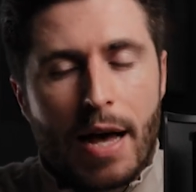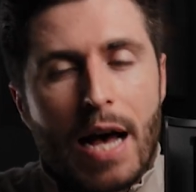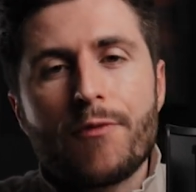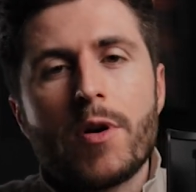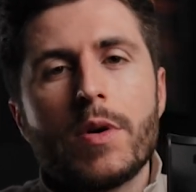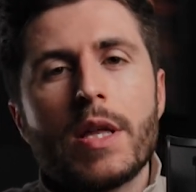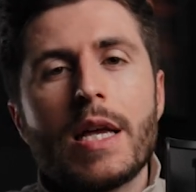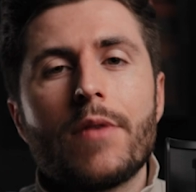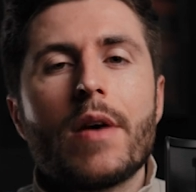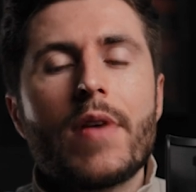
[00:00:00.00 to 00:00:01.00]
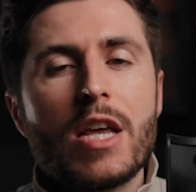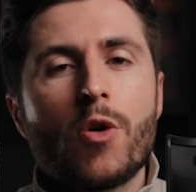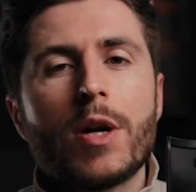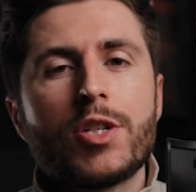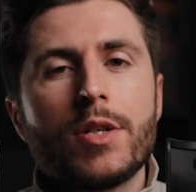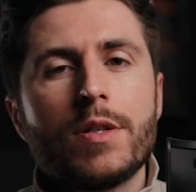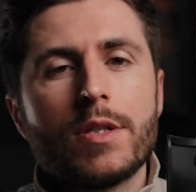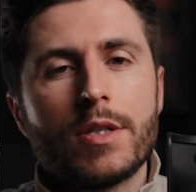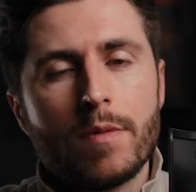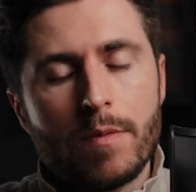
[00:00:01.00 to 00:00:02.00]
Have fun with it, and if you have any
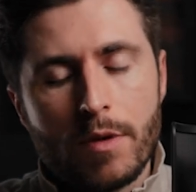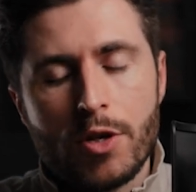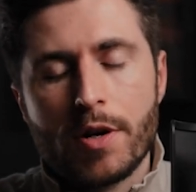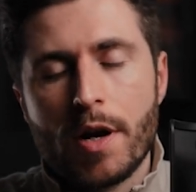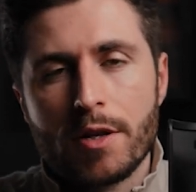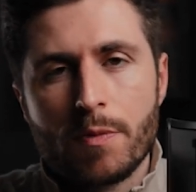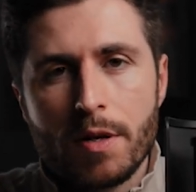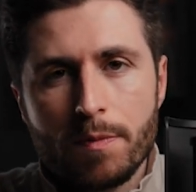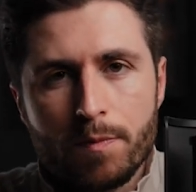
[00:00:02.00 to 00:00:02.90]
questions, you can ask me.